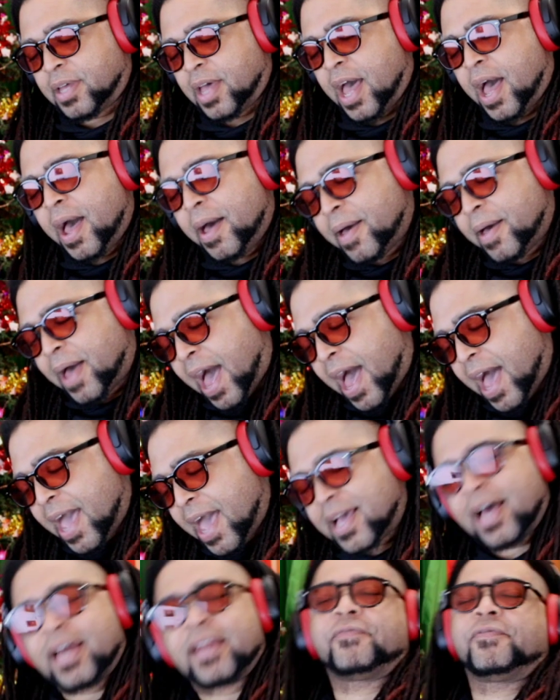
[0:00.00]
I
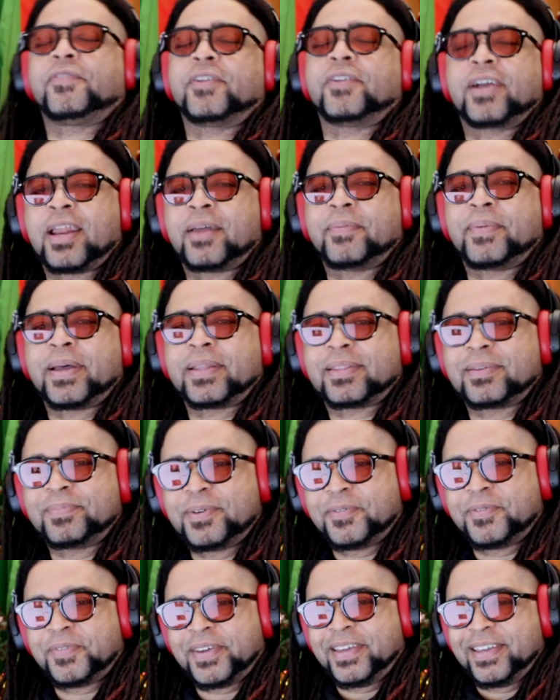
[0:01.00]
kind of forgot about the
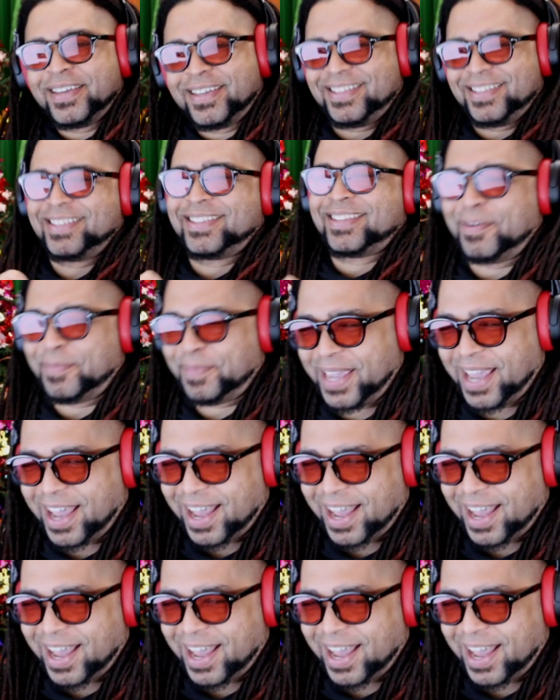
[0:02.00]
movie, to be